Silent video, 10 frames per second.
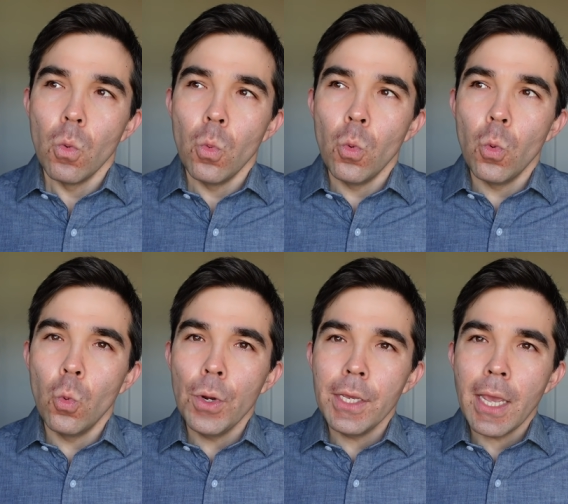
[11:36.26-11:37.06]

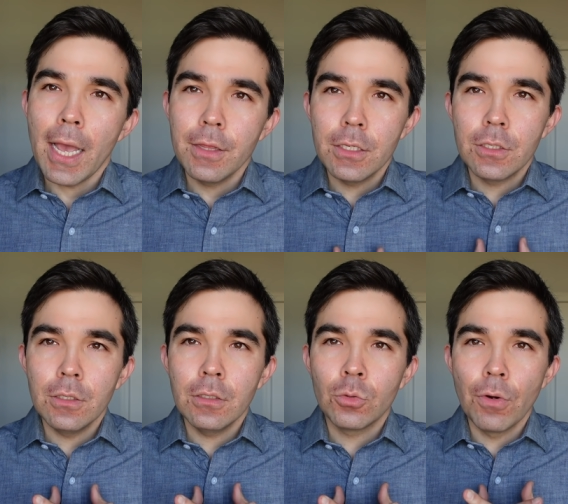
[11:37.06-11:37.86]
we had
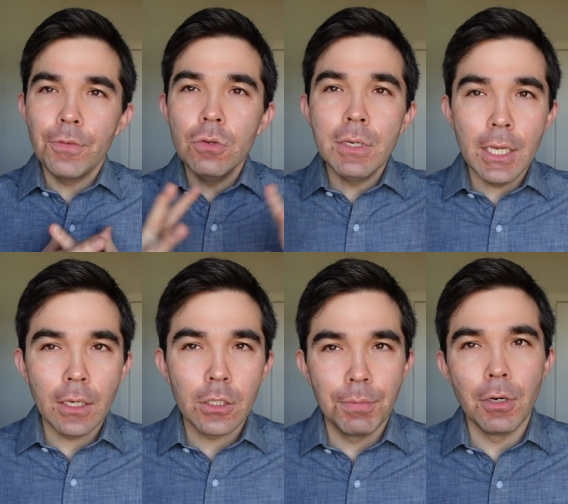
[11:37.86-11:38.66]
this sort of unique
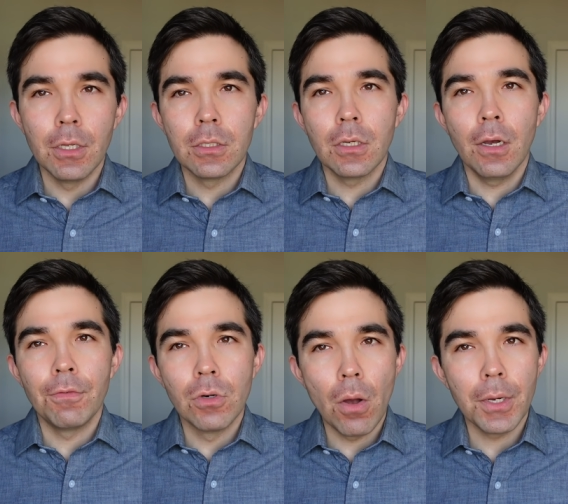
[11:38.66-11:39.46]
experience
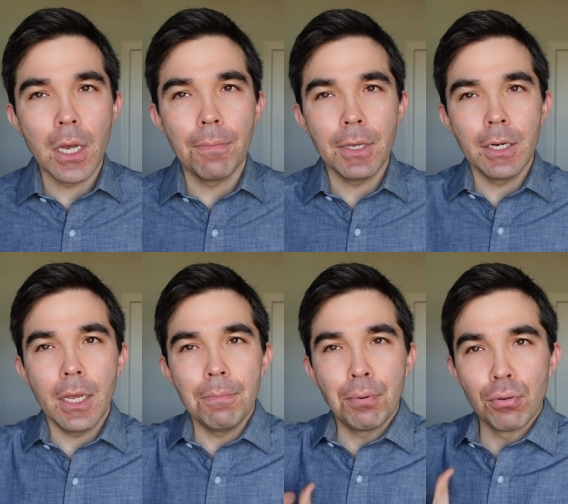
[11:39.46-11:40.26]
of growing up in
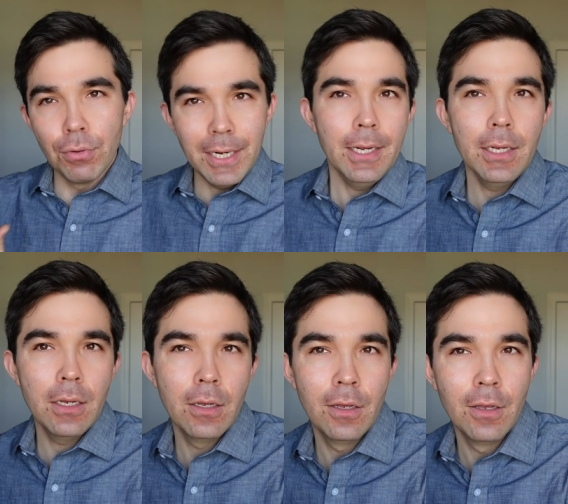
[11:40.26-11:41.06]
a
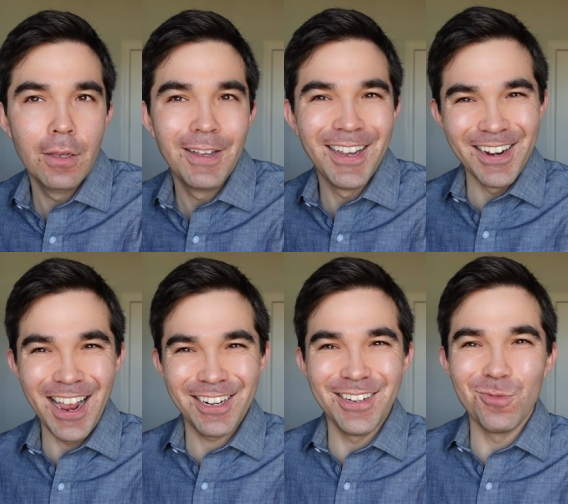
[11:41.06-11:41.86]

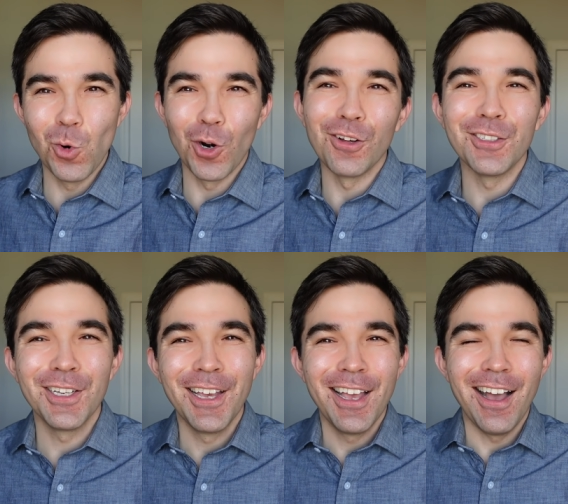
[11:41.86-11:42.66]
pre-connected world
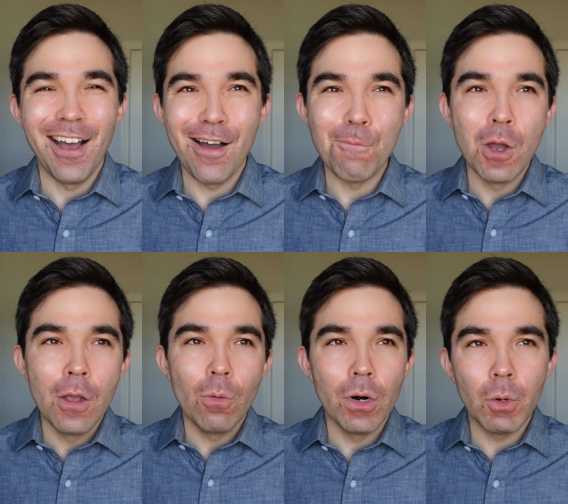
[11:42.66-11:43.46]
um,
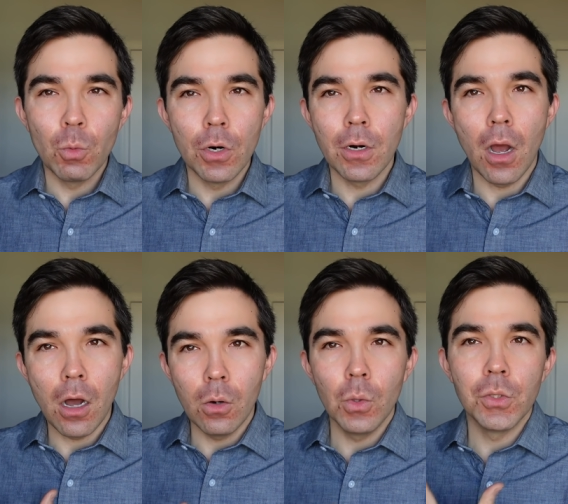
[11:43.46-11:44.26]
where we weren't
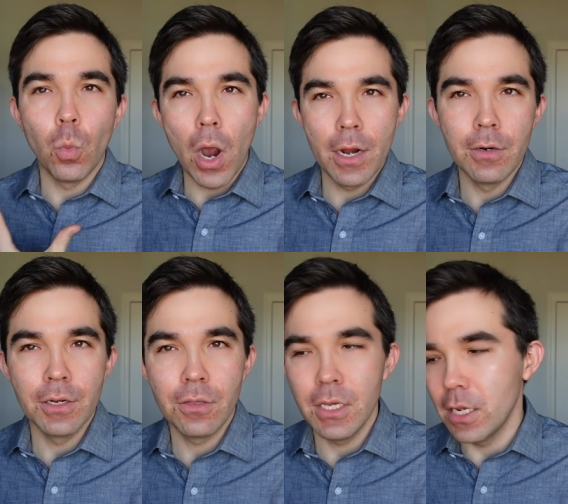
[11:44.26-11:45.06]
always wired
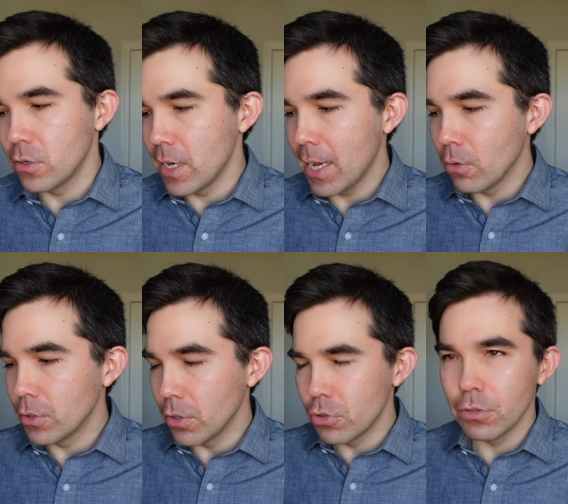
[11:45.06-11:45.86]
into the internet or
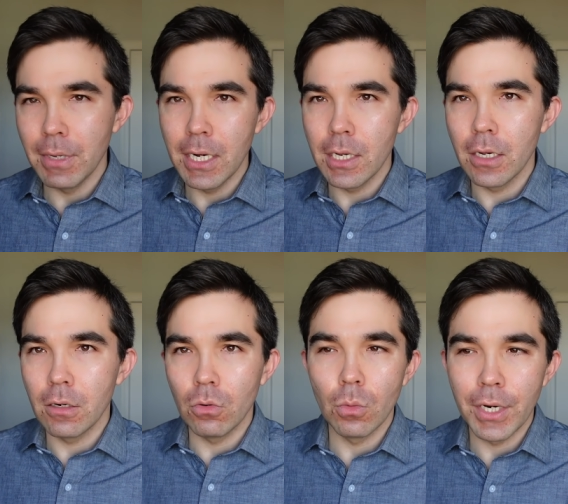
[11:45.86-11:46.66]
social media
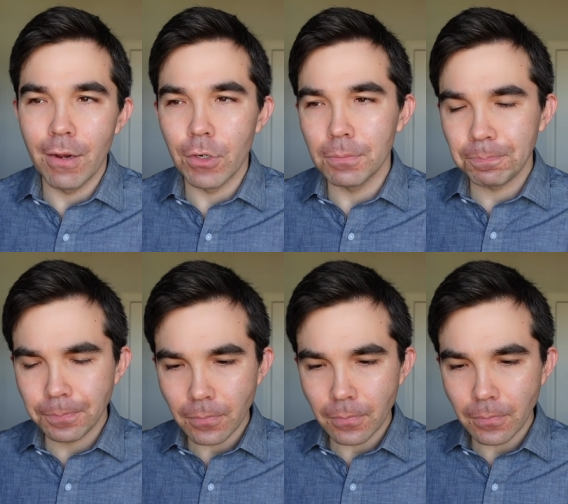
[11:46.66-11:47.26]
or whatever.